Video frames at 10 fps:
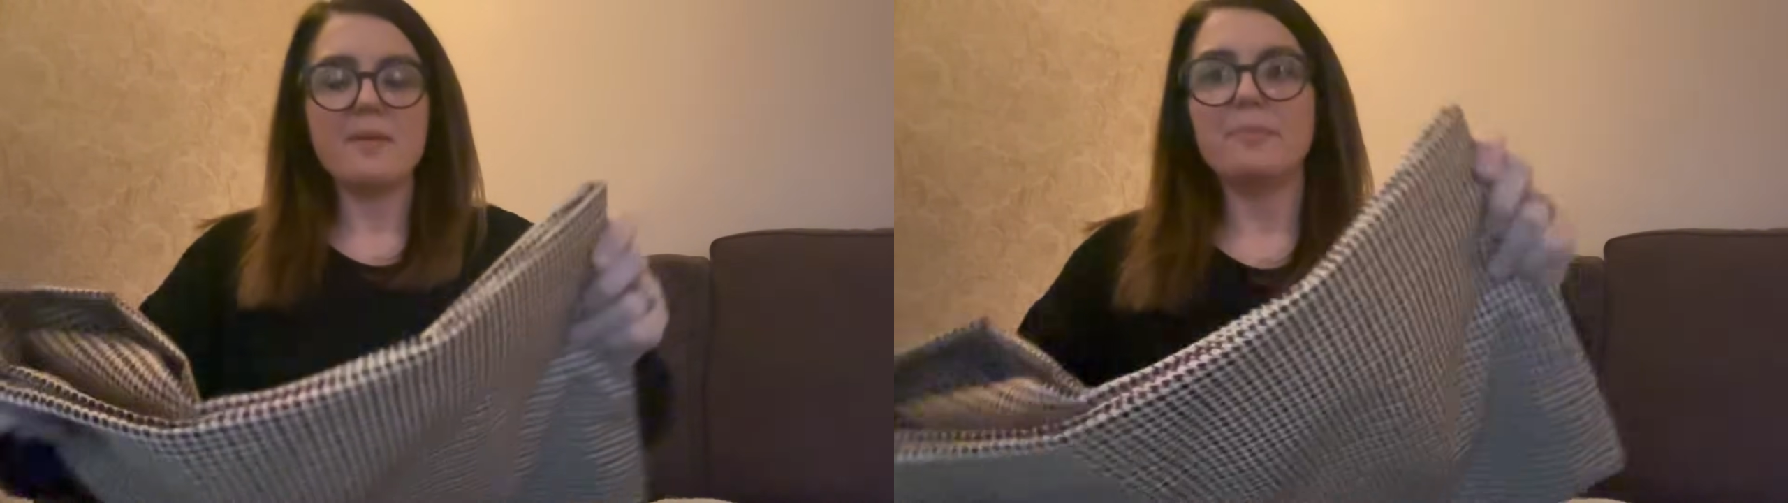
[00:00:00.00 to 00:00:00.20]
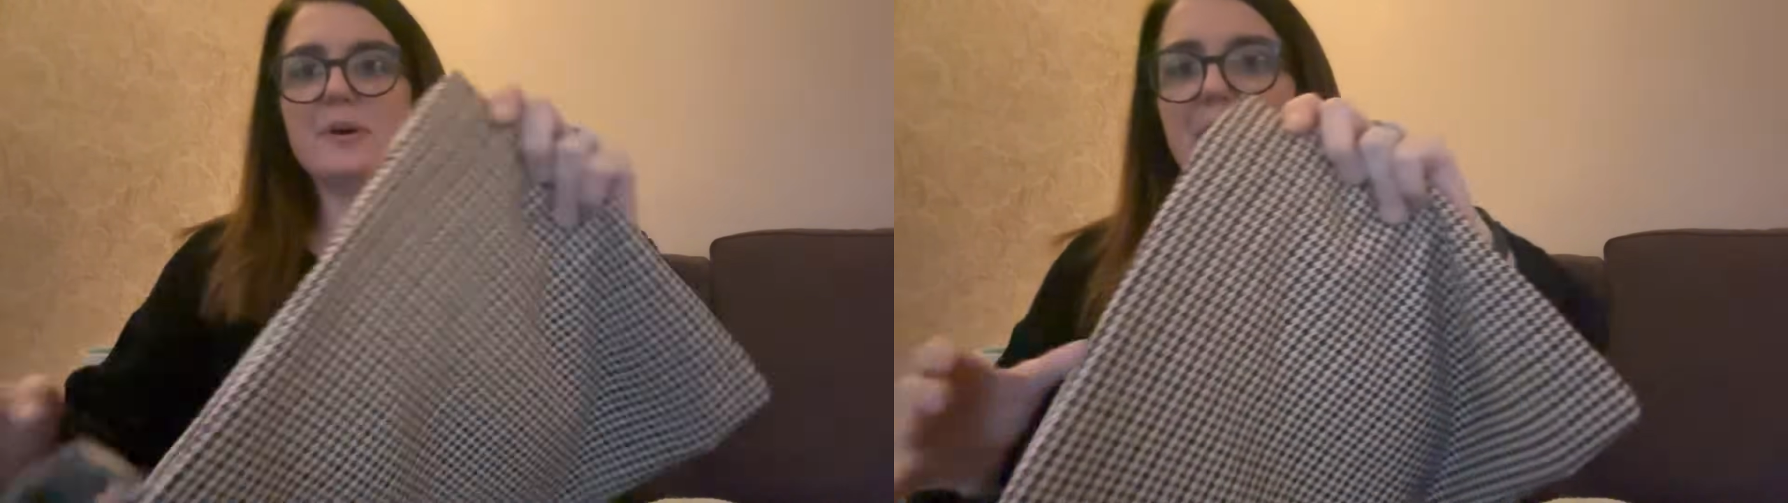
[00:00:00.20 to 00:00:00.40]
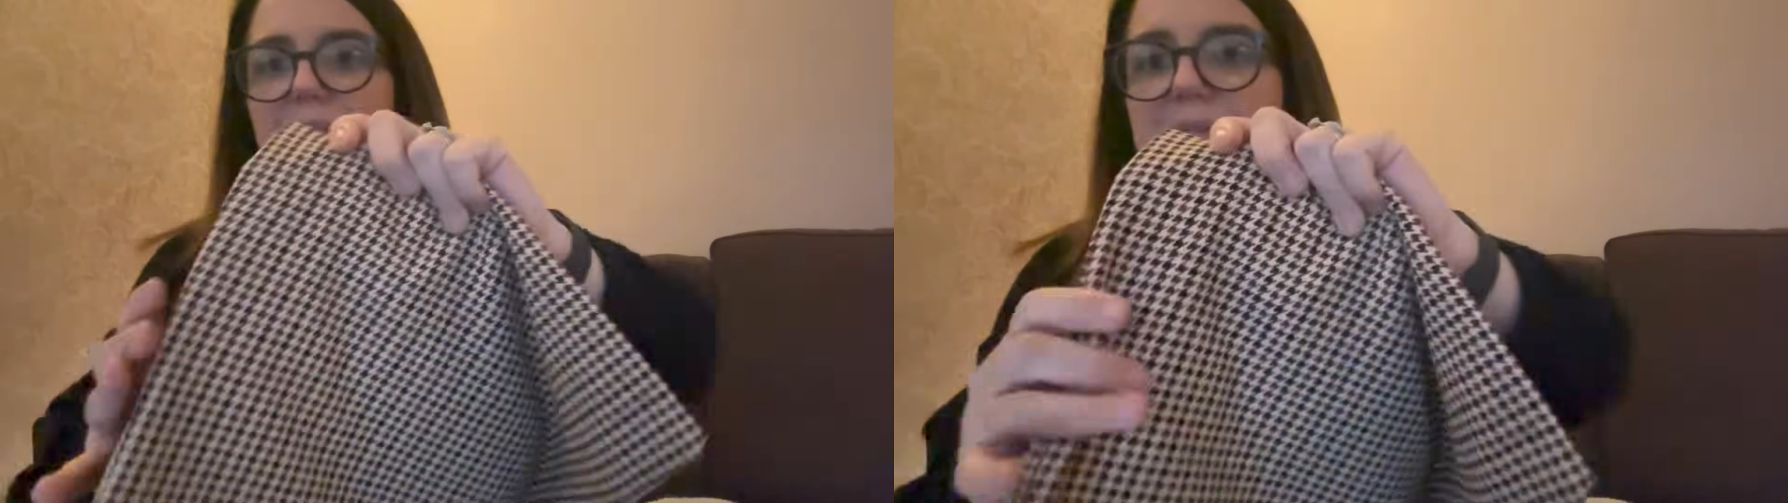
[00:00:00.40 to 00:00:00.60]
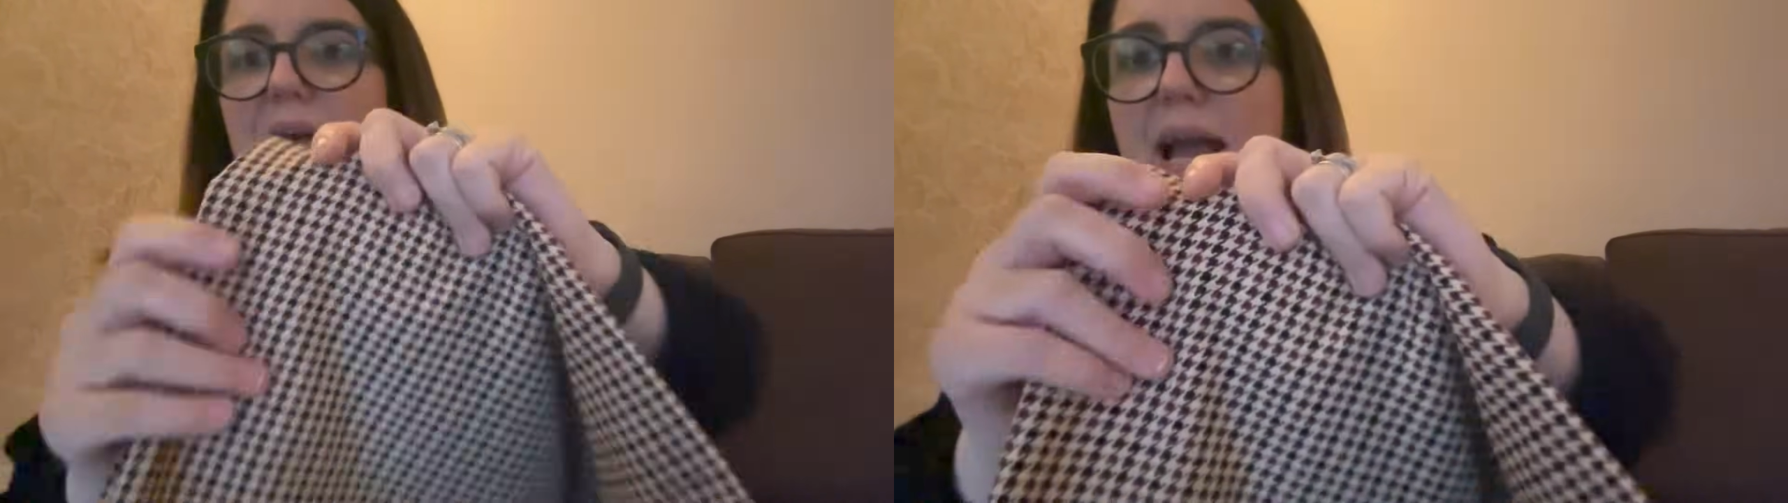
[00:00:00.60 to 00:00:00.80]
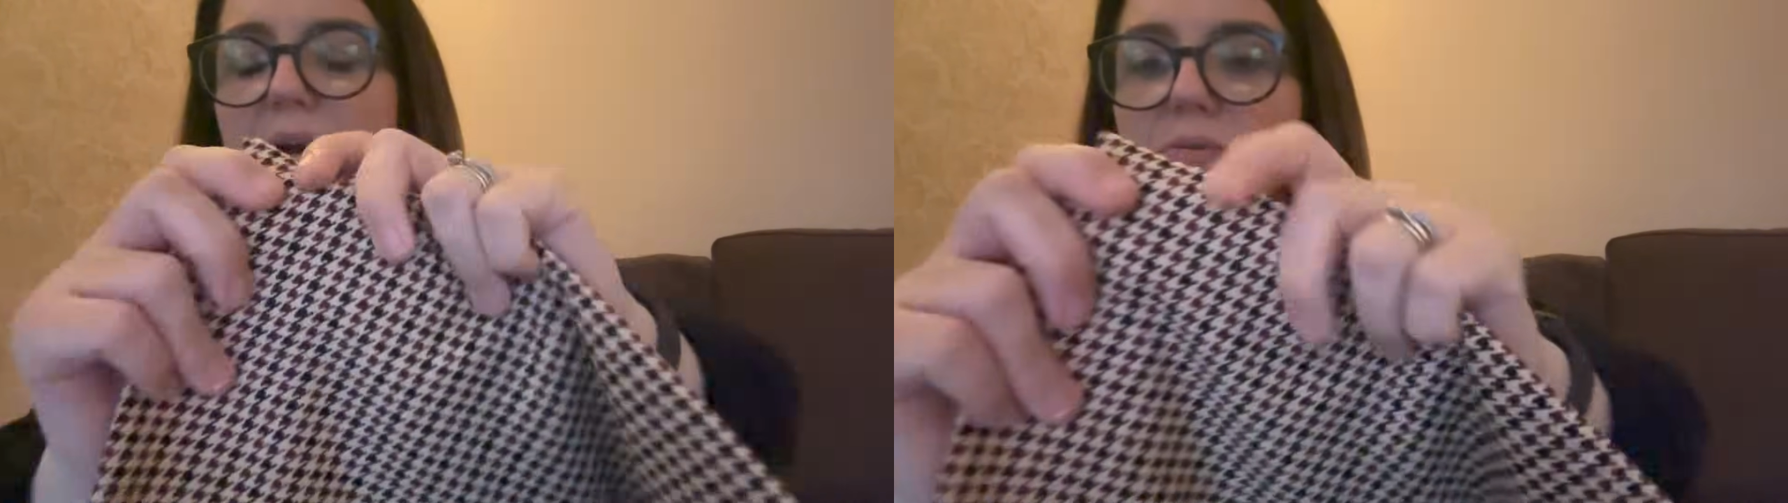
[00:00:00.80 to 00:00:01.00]
but it's a
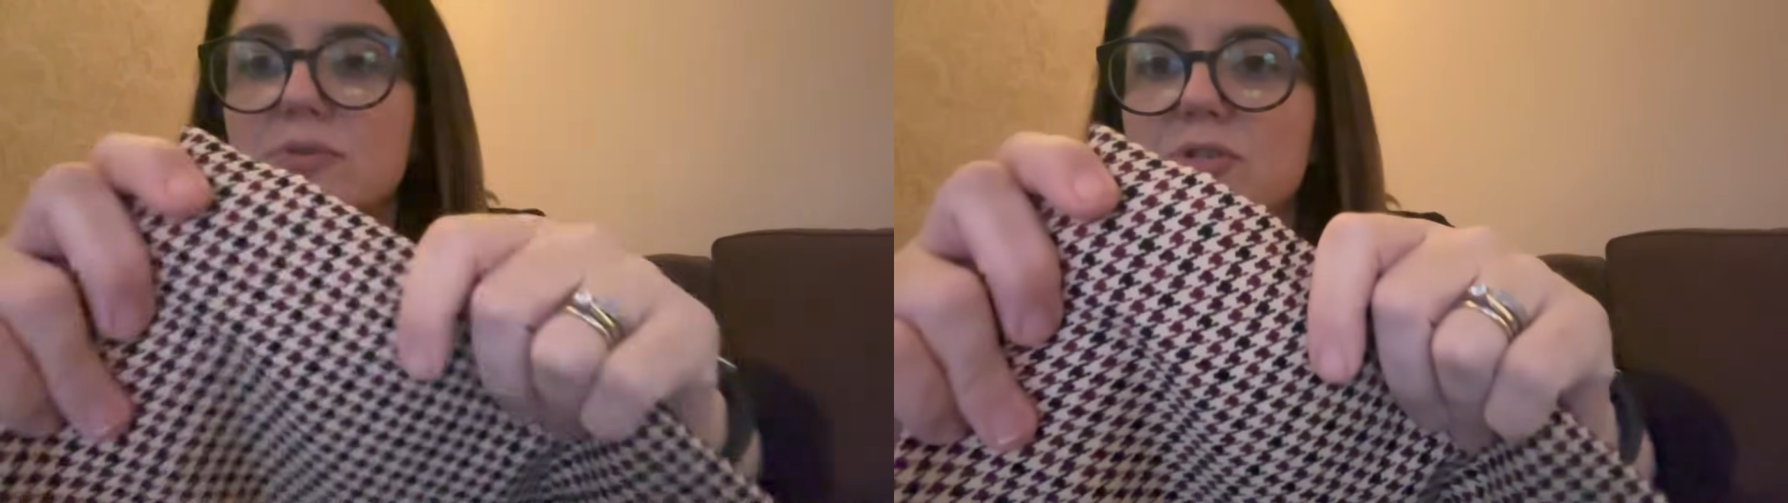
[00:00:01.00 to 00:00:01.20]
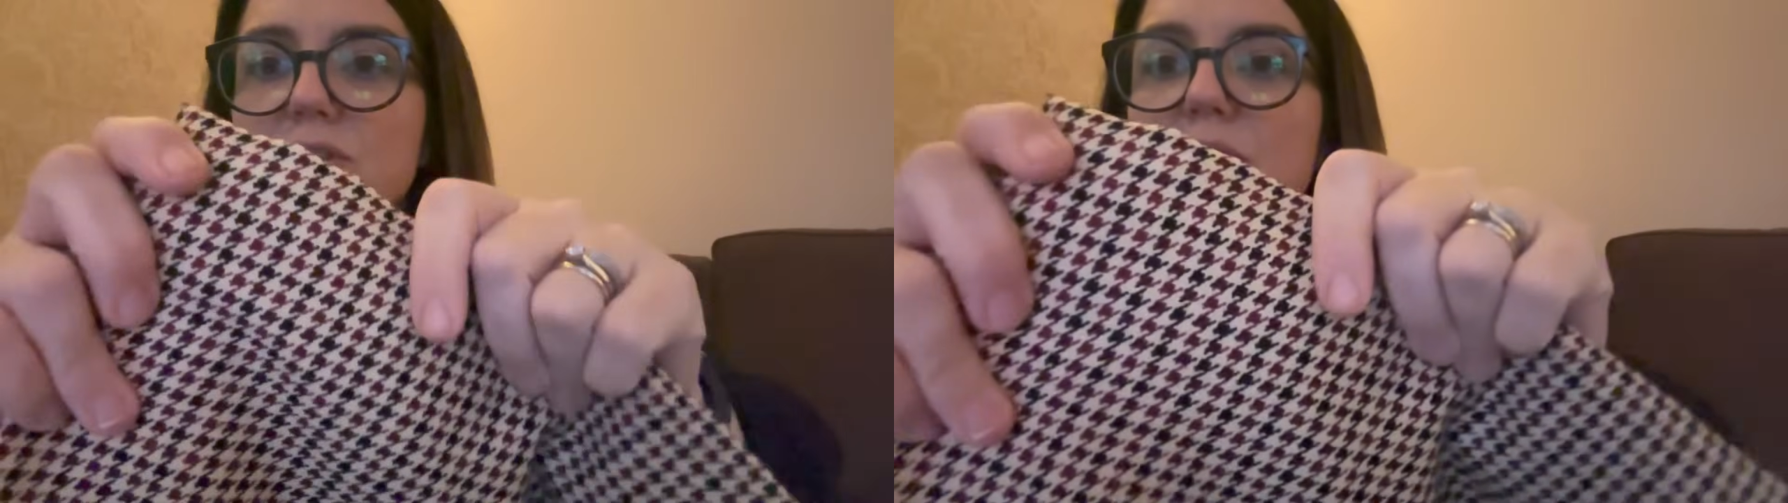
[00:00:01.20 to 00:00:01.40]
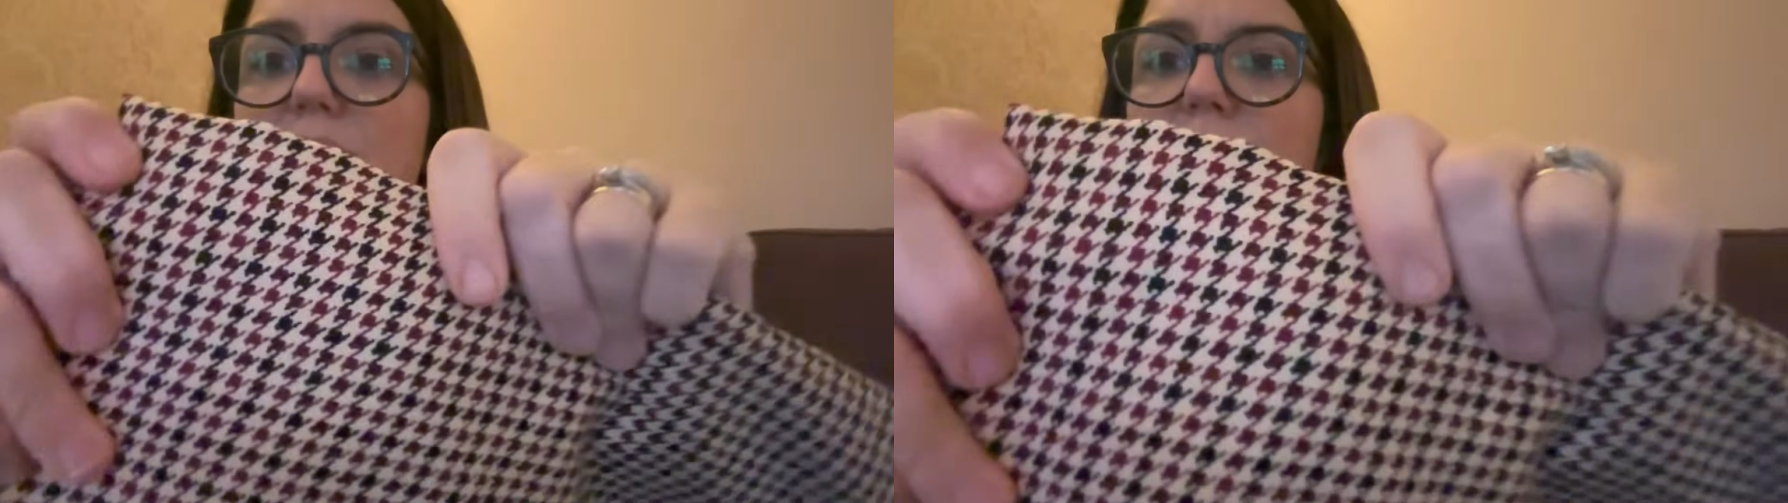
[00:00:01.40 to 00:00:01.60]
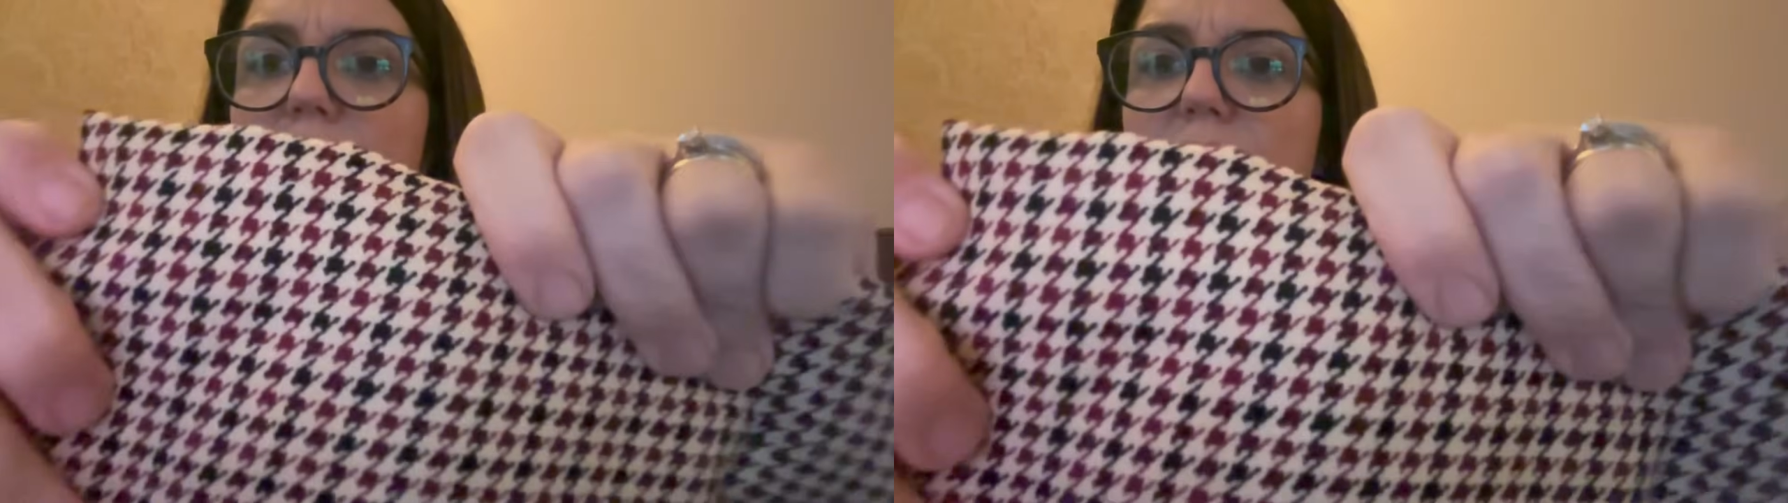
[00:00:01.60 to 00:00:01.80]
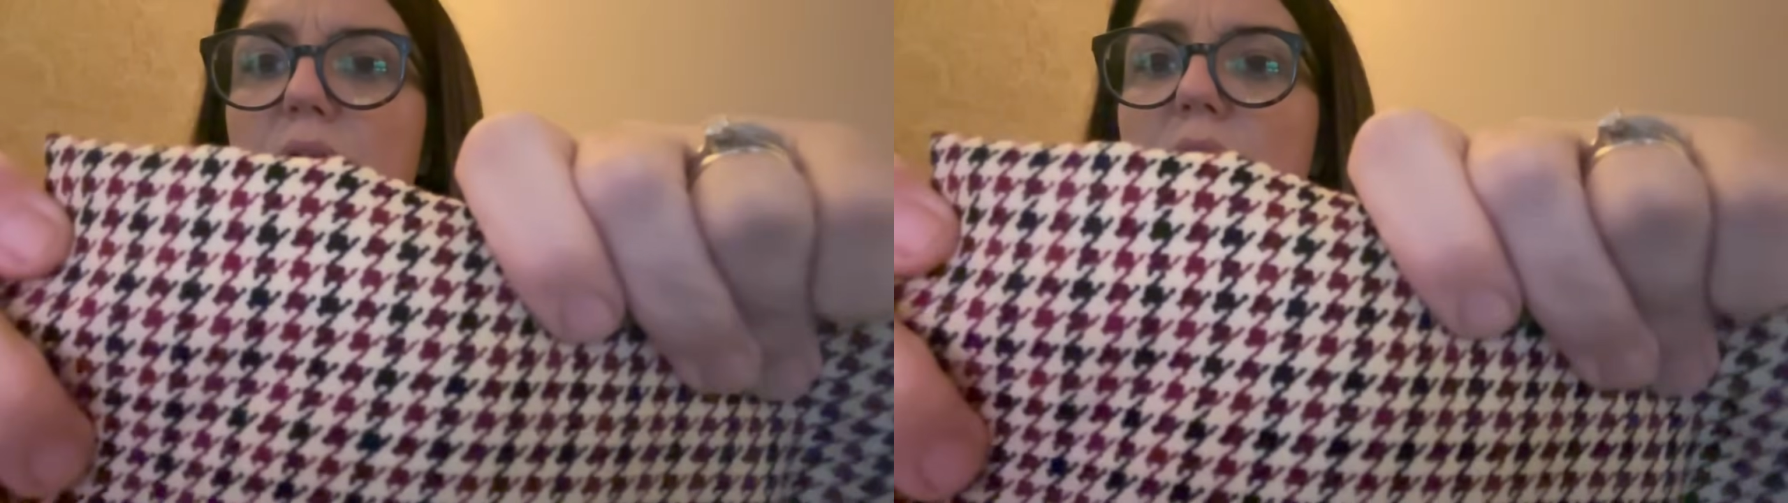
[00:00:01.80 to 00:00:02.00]
houndstooth,